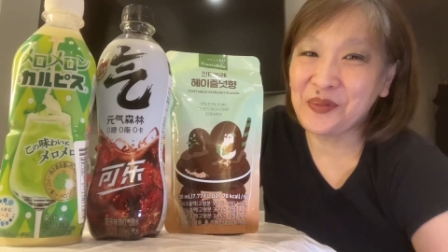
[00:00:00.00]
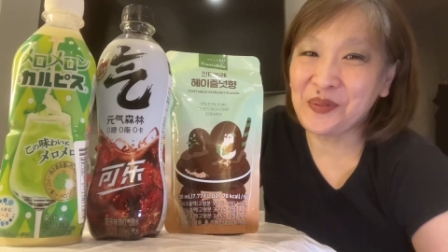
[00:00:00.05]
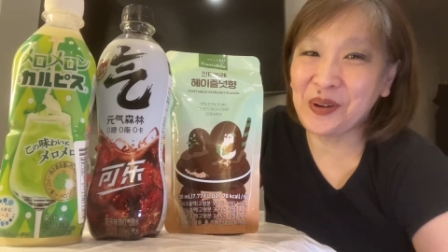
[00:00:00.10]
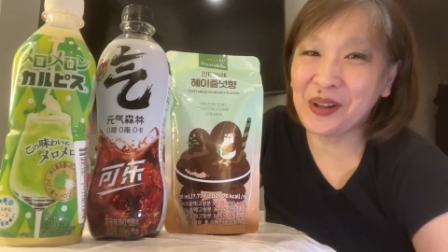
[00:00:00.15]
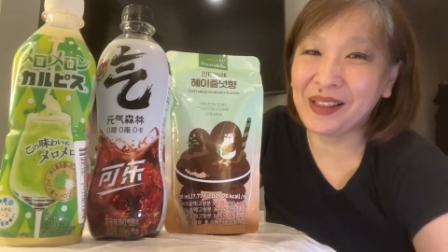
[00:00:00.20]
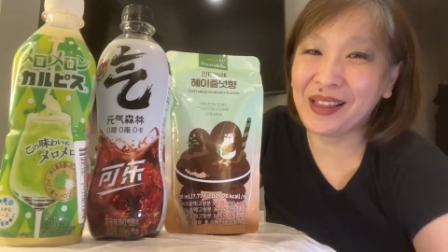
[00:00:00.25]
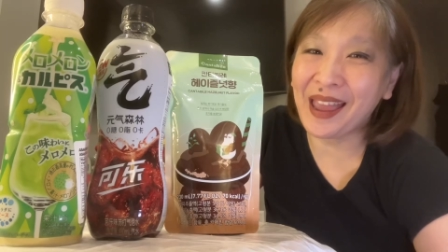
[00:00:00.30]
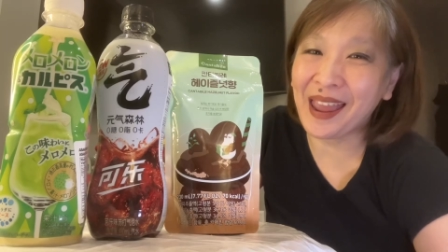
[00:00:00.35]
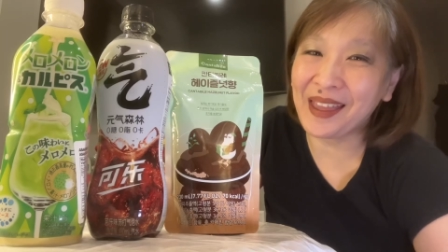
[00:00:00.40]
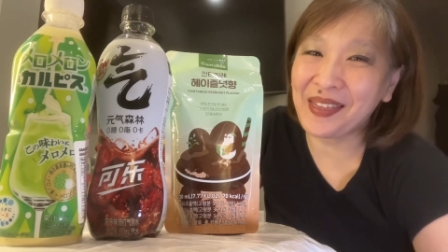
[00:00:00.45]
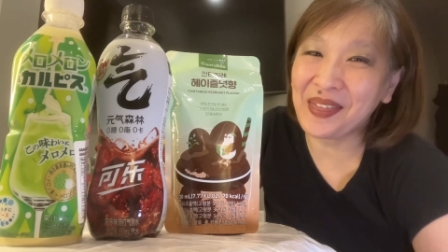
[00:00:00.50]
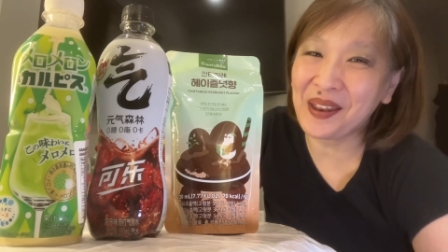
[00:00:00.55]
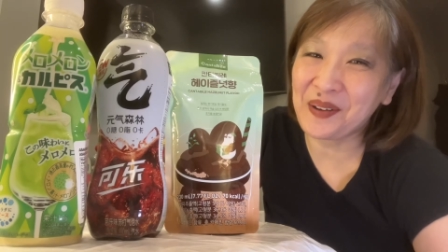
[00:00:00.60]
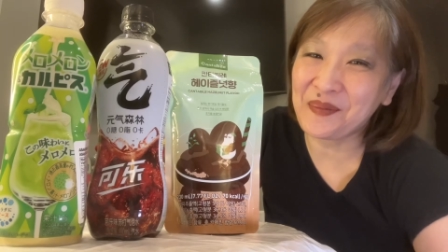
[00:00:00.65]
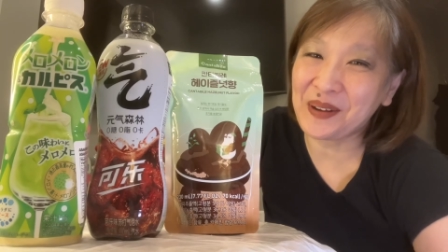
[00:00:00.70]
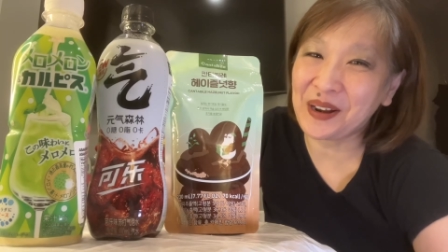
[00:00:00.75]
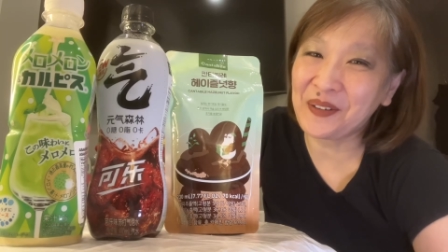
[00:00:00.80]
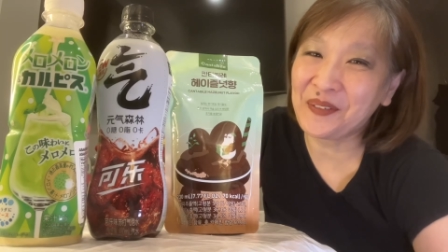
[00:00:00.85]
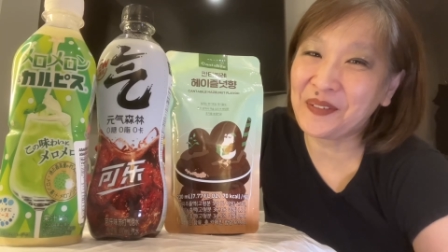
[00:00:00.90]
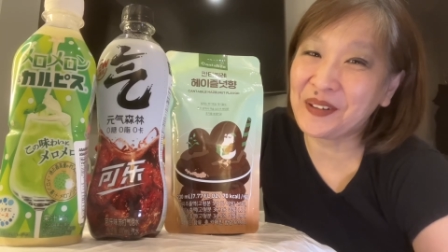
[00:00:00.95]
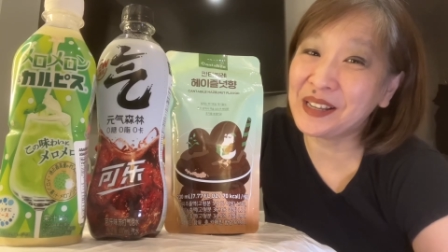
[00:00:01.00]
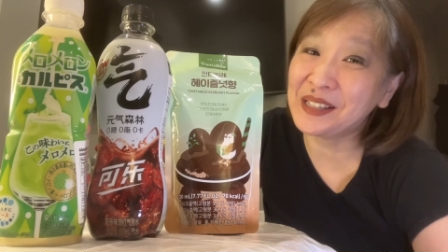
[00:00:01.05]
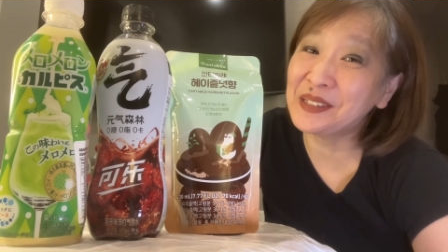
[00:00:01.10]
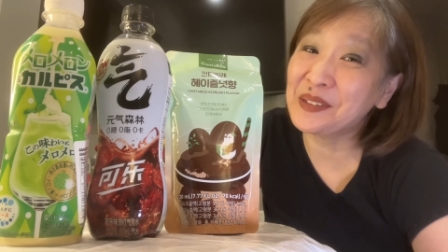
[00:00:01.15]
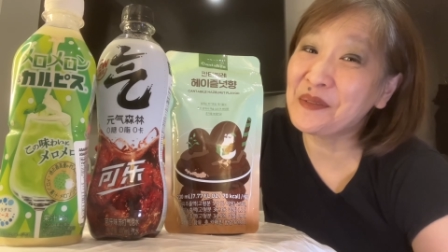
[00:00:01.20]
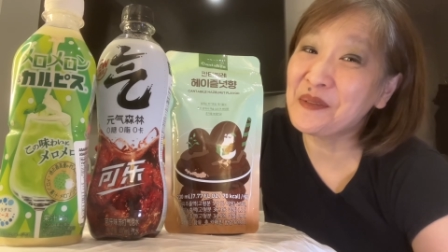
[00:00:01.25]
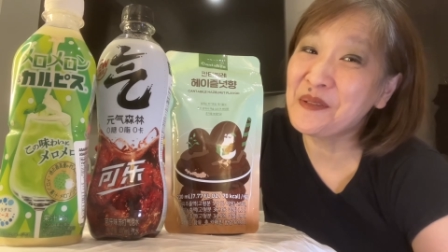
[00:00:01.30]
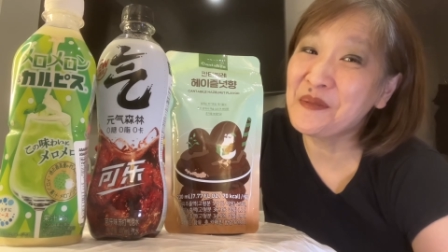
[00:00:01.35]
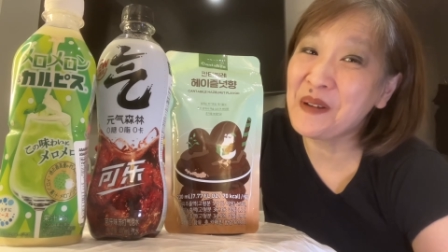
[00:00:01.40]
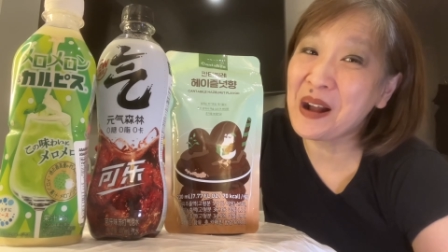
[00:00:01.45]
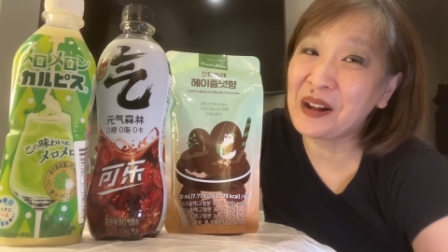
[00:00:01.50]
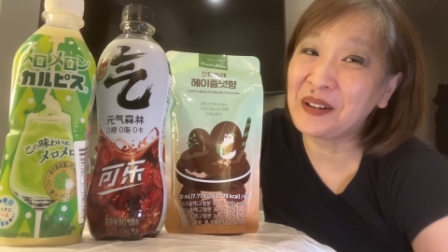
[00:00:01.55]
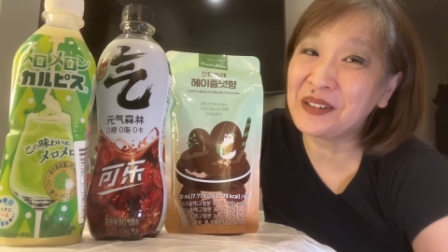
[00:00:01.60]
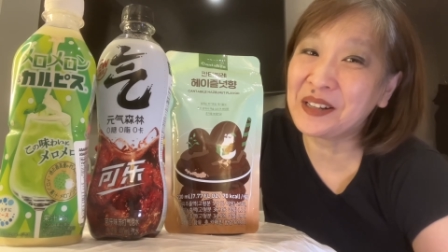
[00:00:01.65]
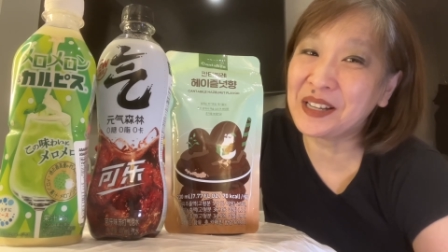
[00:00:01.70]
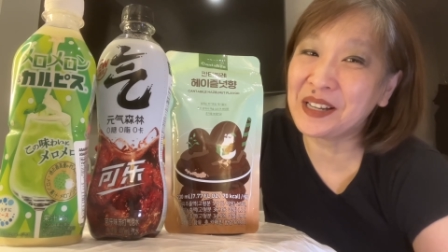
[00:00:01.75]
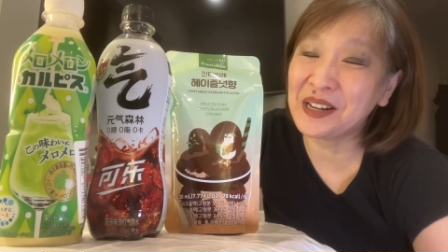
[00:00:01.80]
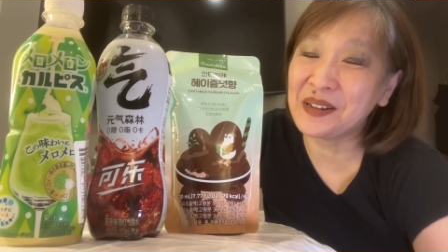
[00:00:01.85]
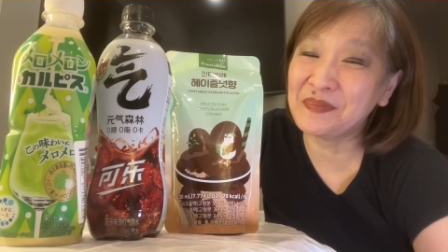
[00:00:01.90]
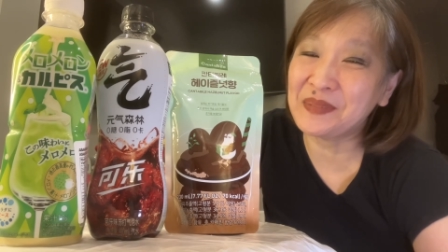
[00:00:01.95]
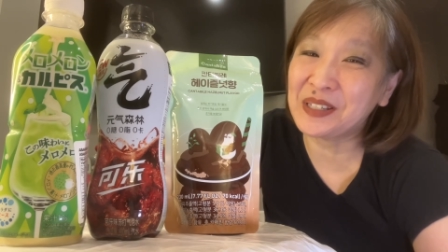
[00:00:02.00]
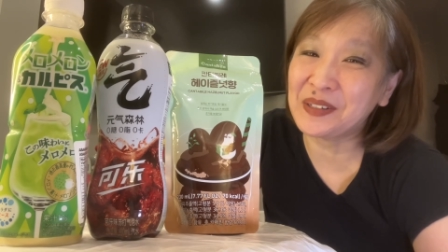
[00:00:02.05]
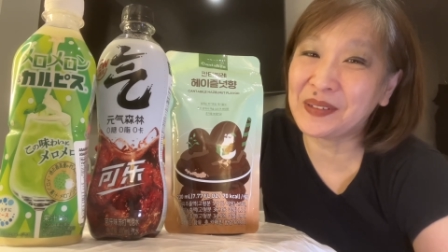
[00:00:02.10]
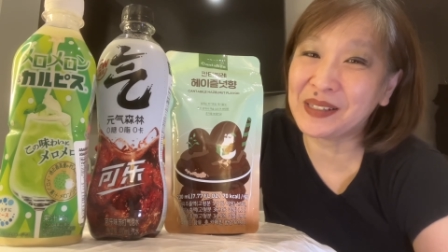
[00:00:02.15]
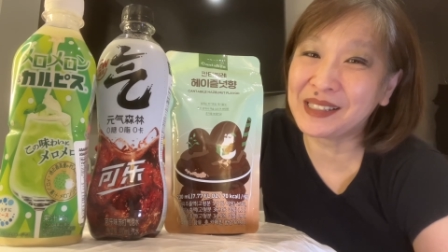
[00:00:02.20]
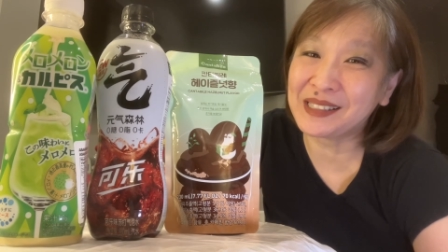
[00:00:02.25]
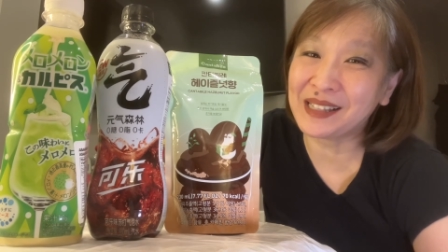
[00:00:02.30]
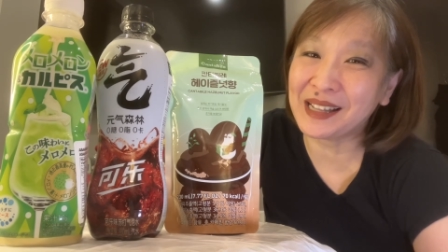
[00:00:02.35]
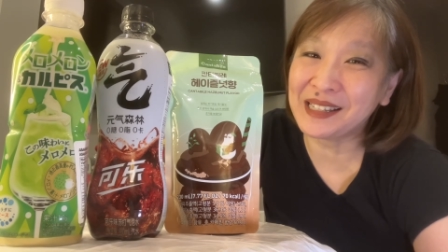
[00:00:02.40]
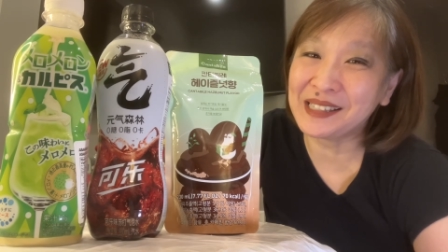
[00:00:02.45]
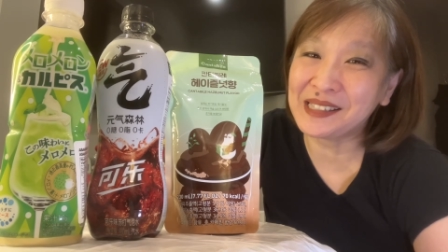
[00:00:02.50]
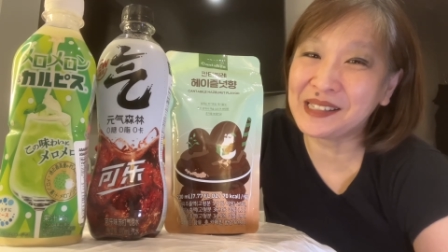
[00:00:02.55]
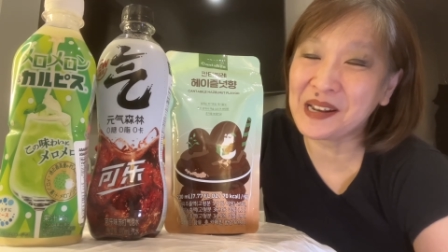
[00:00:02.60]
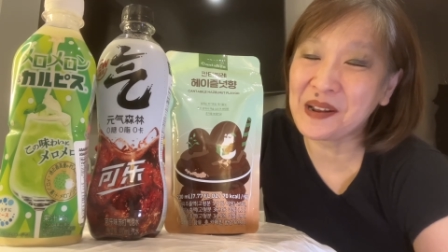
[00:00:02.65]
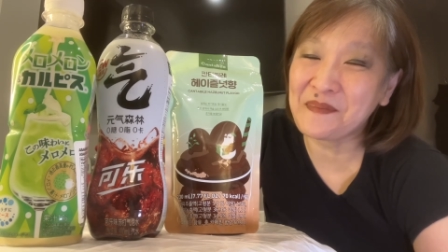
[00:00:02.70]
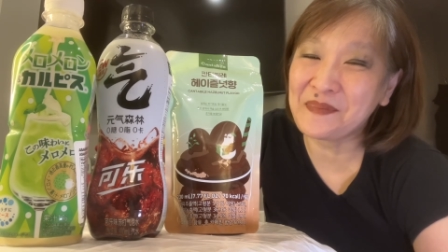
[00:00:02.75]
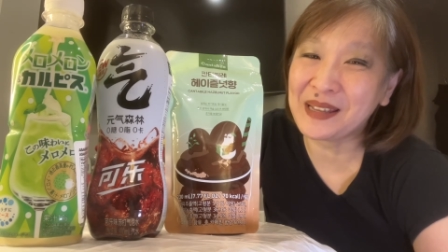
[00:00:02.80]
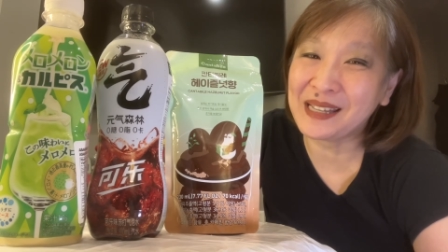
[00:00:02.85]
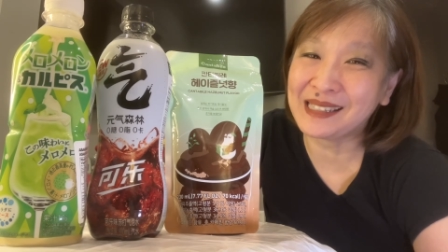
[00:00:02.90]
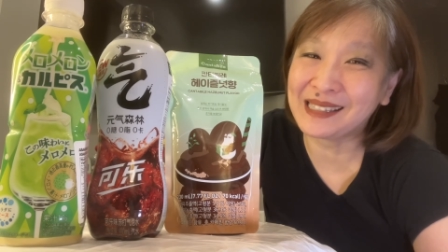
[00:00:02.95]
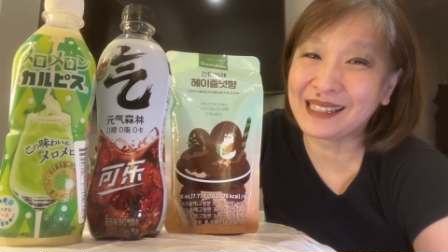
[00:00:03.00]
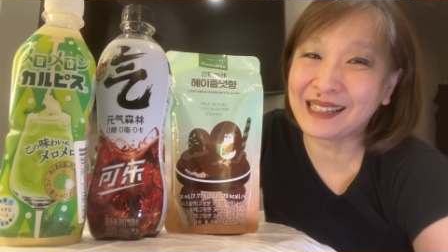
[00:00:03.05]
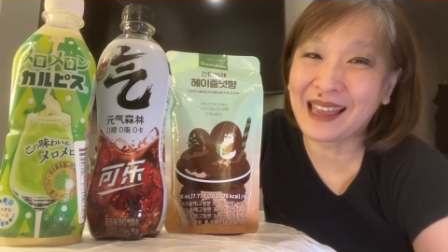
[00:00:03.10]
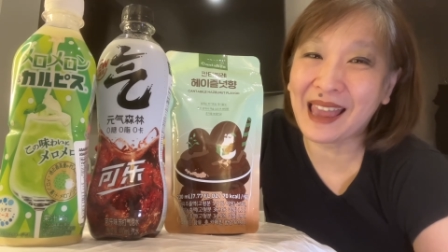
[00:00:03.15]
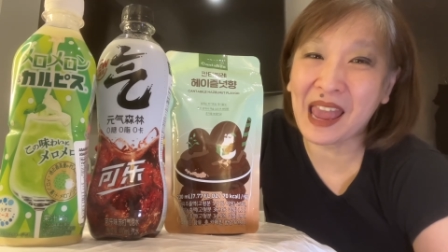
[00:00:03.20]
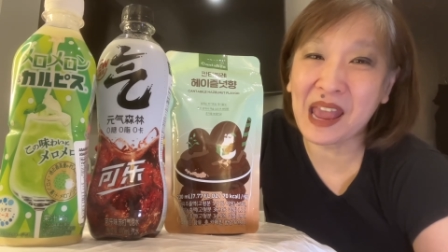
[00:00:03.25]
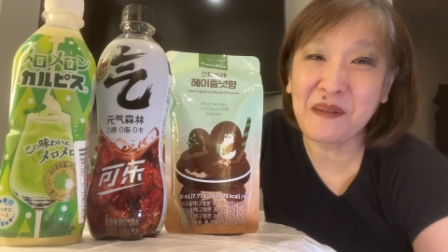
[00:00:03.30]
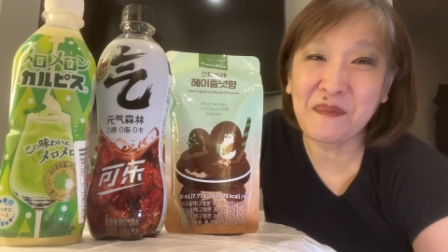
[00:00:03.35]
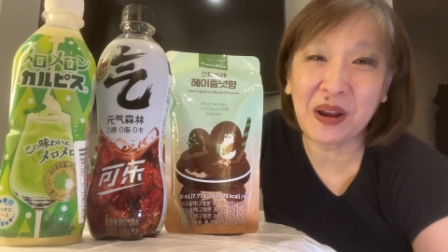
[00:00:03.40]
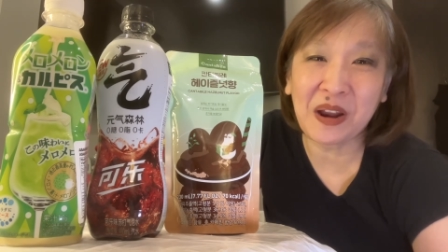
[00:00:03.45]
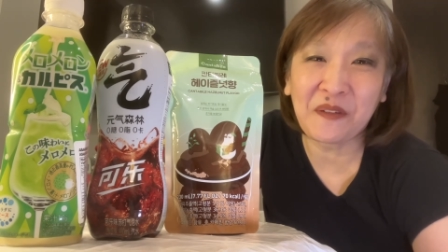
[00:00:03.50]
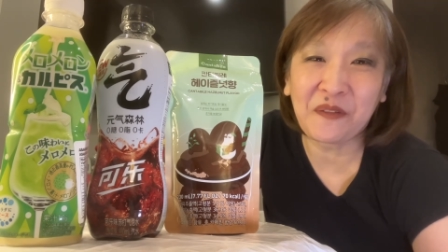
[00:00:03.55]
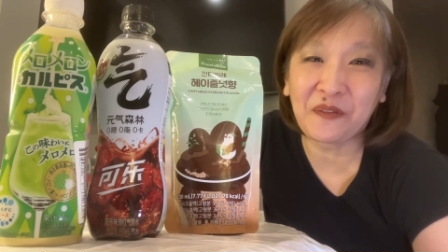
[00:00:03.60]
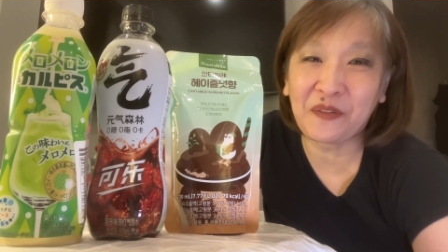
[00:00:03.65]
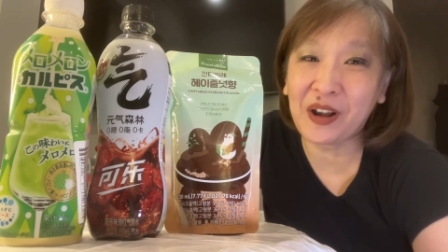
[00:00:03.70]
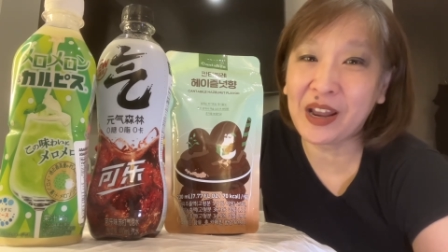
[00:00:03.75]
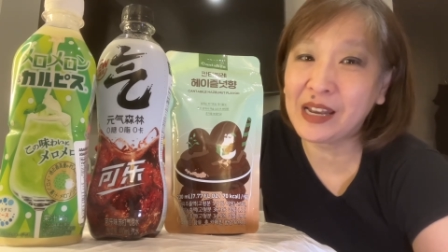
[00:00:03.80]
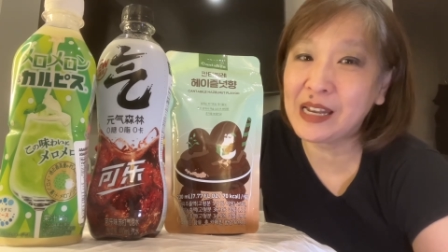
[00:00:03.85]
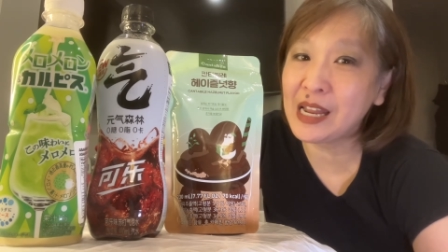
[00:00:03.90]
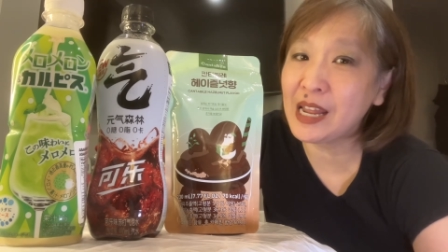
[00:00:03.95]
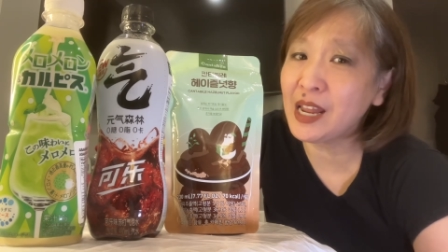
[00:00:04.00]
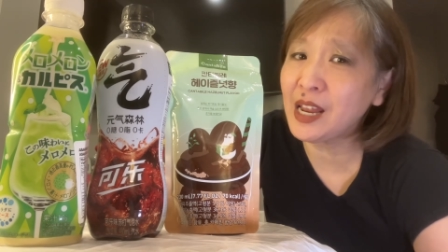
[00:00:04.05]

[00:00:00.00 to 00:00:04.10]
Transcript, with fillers: Well, hey there, my friends. Welcome to A Slice and a Piece of Cake, my friend.